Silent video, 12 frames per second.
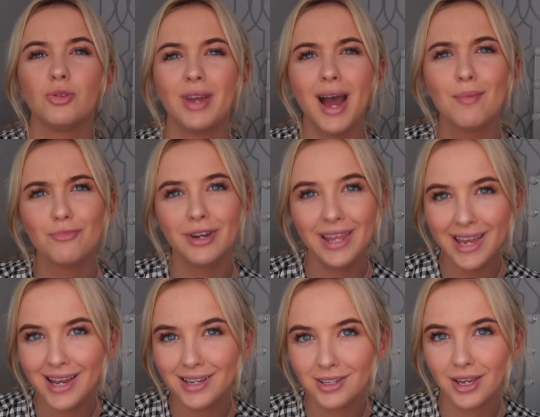So yeah, I'm
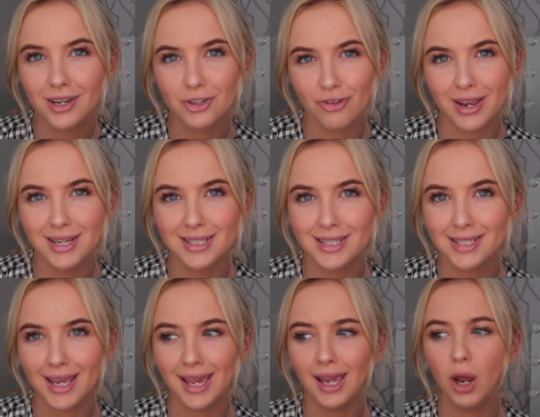really intrigued to
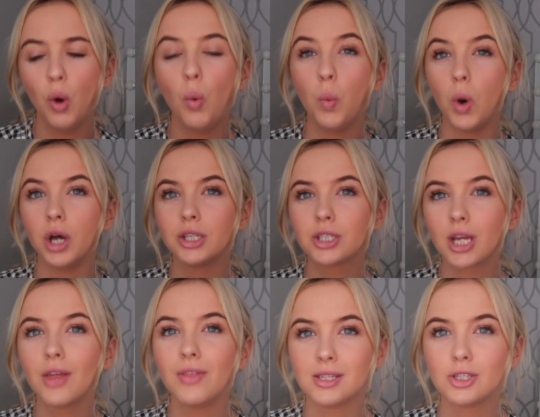see what
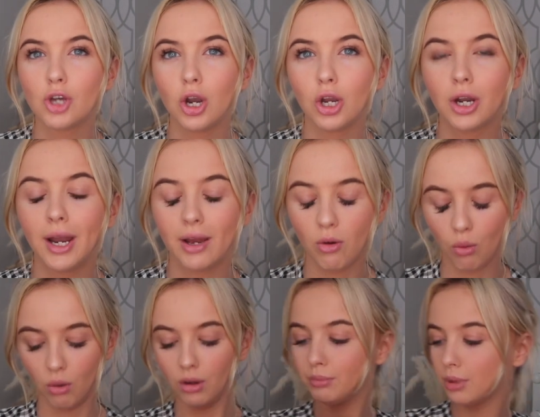this is gonna look like
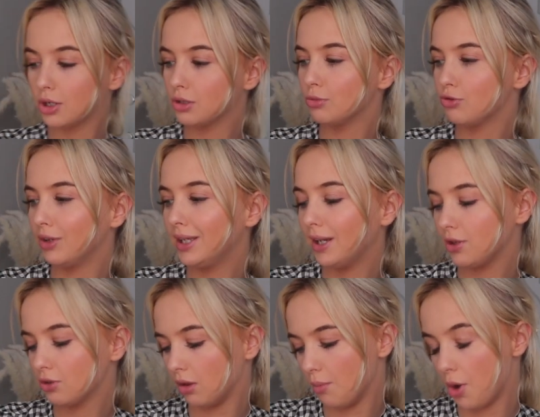on because it was really nice
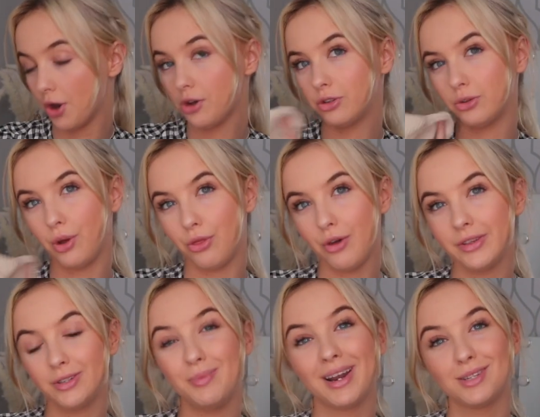on the model so I thought
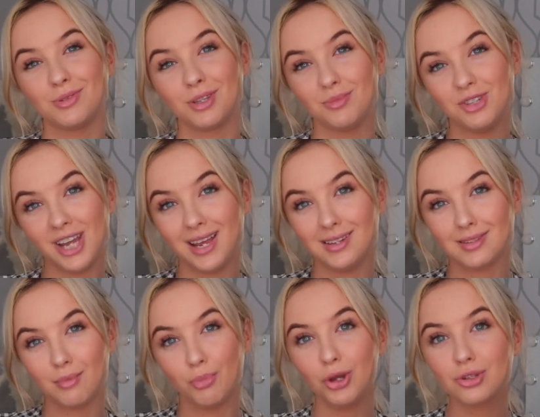this would be nice for some jeans
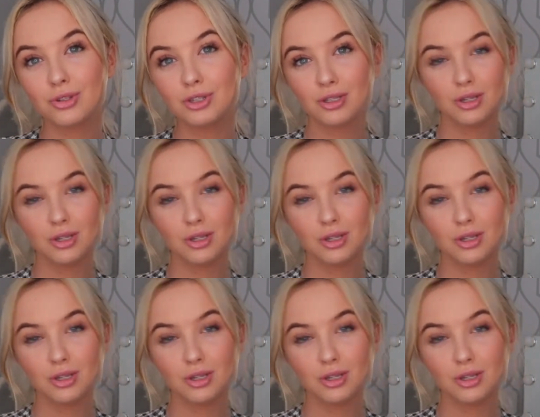and boots.